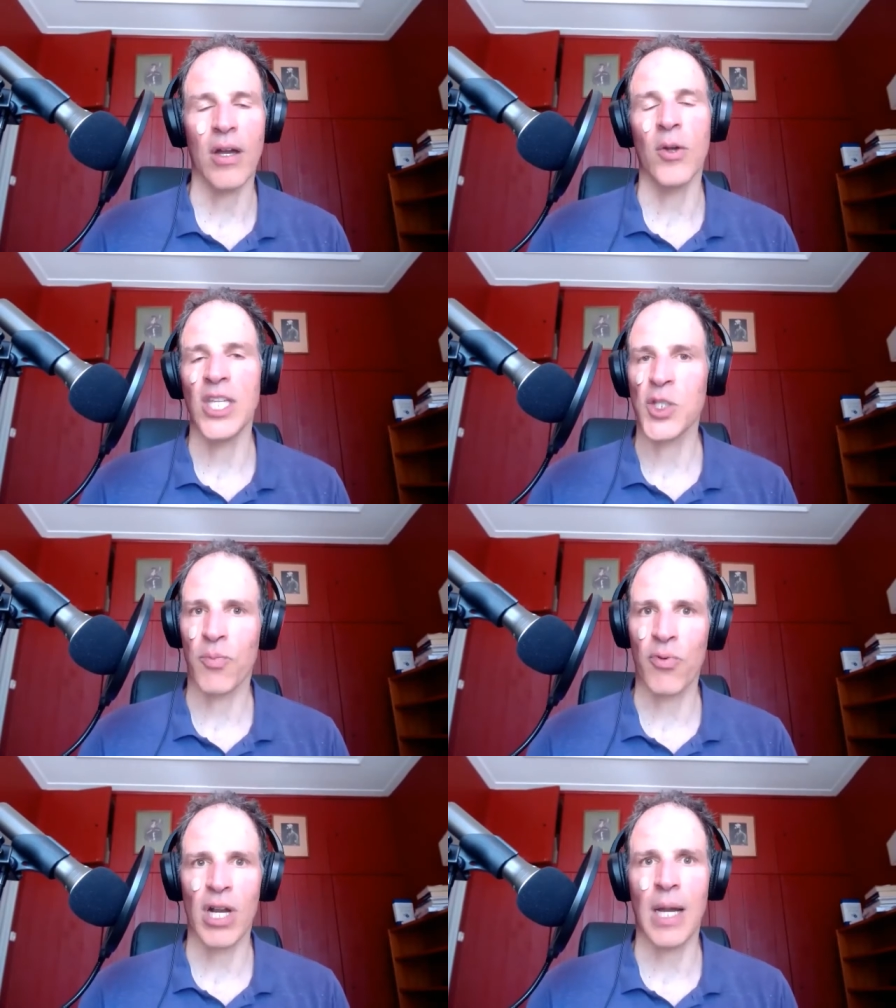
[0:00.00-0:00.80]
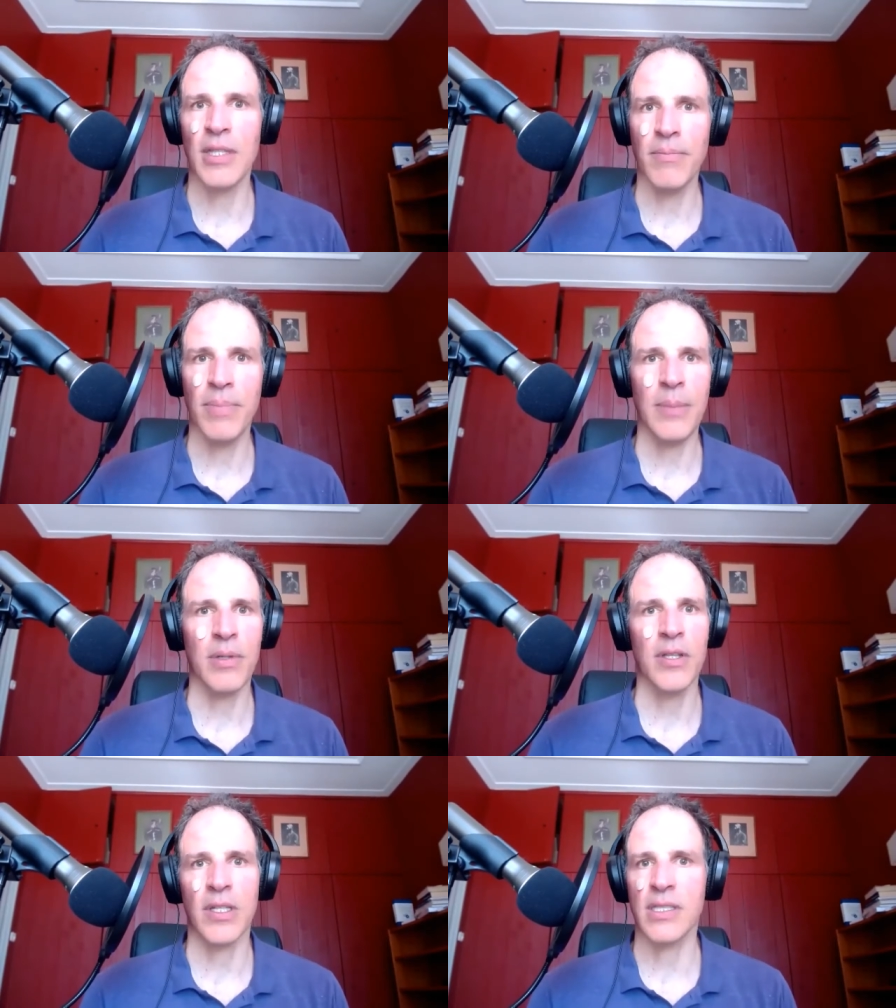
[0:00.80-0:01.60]
oh, these are problem
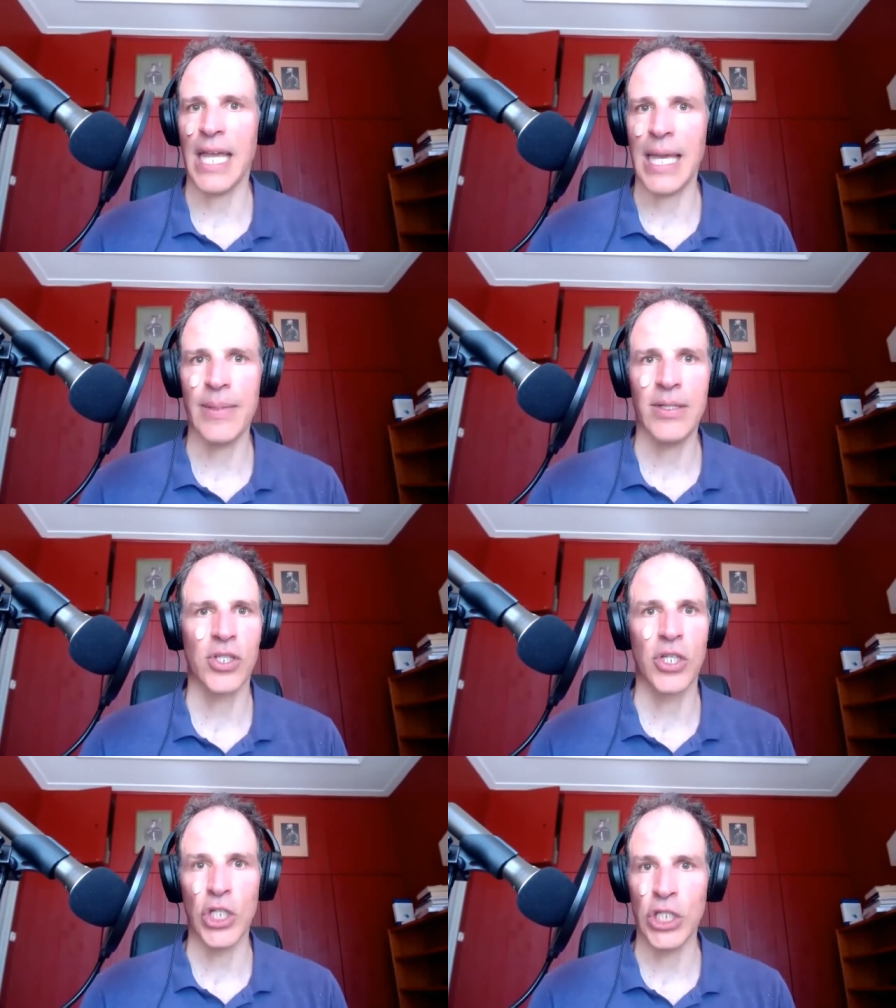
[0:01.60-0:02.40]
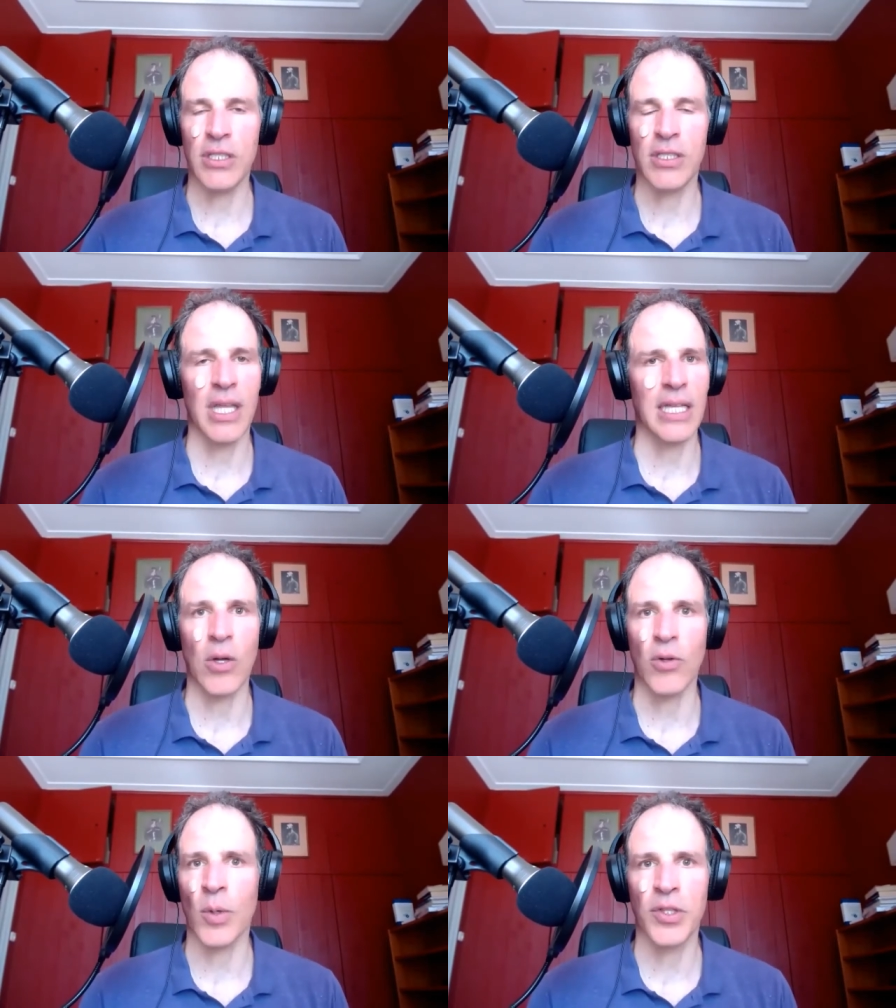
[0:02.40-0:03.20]
people, they're damaged goods, they
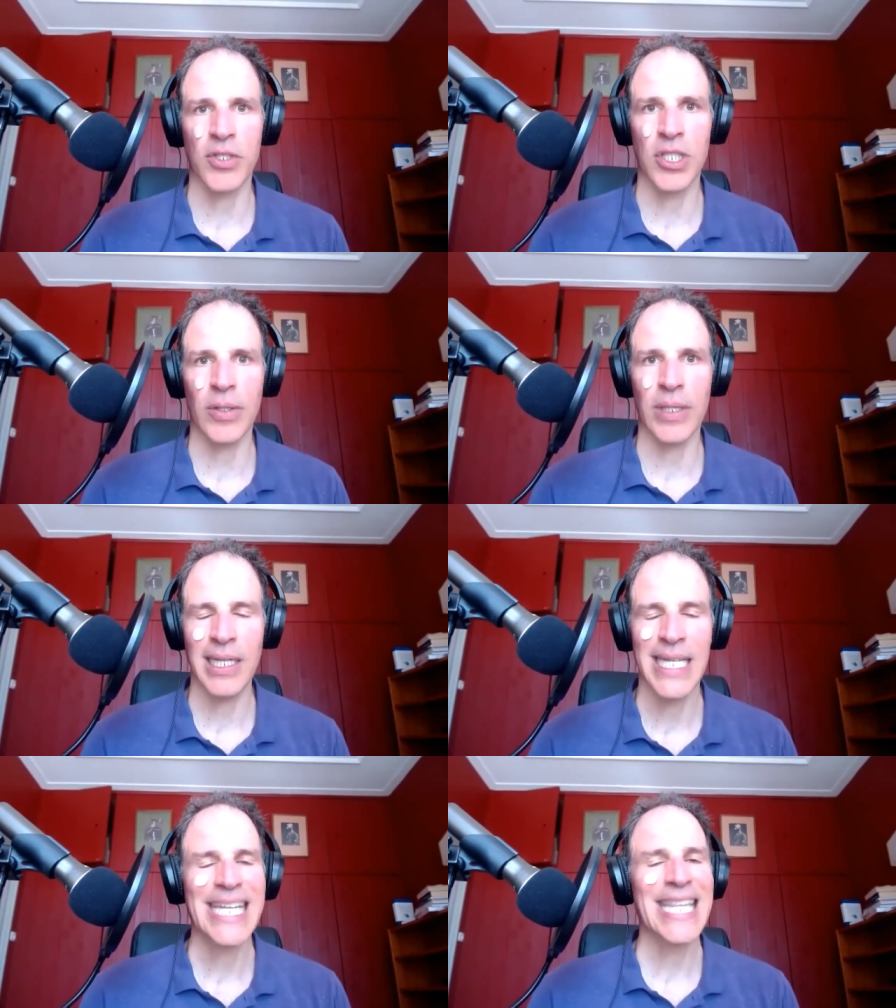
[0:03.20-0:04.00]
don't know what they're doing,